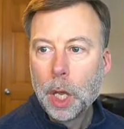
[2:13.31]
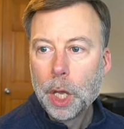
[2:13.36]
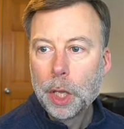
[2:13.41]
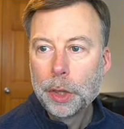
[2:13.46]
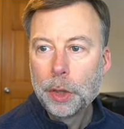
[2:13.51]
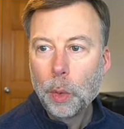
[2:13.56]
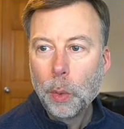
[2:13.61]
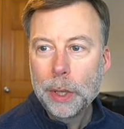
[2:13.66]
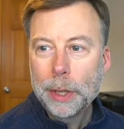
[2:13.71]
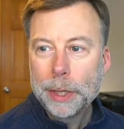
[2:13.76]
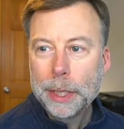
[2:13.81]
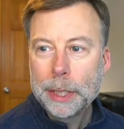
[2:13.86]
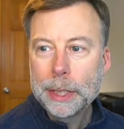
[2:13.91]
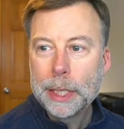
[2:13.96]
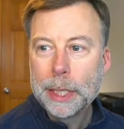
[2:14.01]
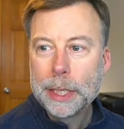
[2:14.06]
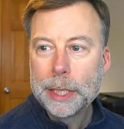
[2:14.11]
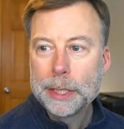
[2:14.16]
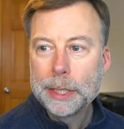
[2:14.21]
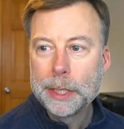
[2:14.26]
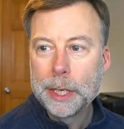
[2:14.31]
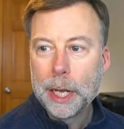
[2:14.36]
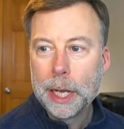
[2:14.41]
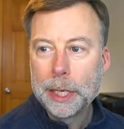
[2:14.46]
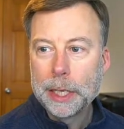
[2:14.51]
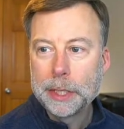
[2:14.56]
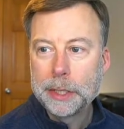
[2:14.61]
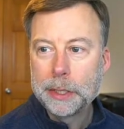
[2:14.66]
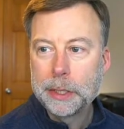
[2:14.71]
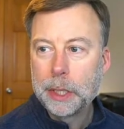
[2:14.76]
The one thing that is
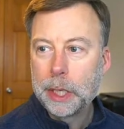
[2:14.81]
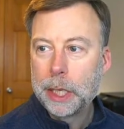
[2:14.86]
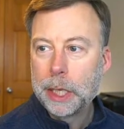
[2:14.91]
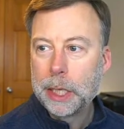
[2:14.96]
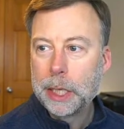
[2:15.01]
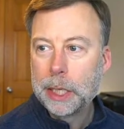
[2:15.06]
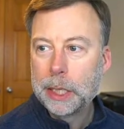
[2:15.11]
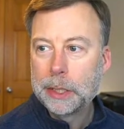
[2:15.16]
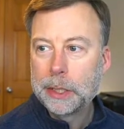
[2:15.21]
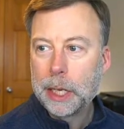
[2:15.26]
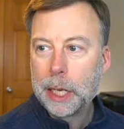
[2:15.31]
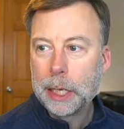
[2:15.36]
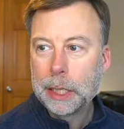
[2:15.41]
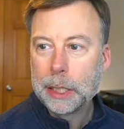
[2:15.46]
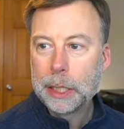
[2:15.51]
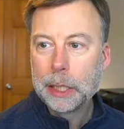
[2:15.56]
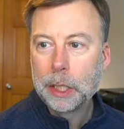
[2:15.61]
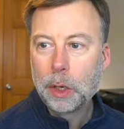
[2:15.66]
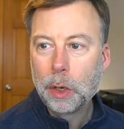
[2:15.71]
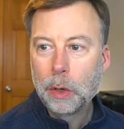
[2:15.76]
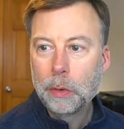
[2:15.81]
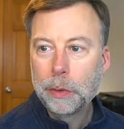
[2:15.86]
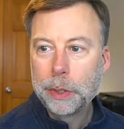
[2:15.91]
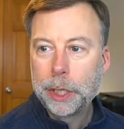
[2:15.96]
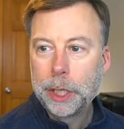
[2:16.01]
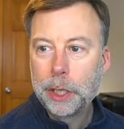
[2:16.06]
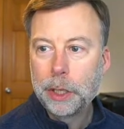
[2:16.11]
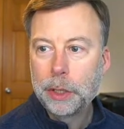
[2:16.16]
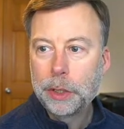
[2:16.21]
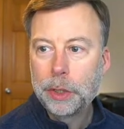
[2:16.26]
nice is I can go over
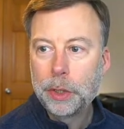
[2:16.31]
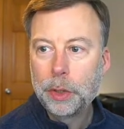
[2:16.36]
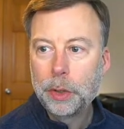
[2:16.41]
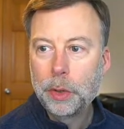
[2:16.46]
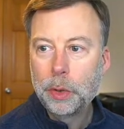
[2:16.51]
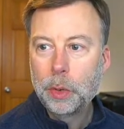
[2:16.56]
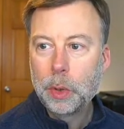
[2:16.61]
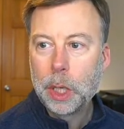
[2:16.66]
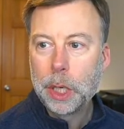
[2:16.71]
here to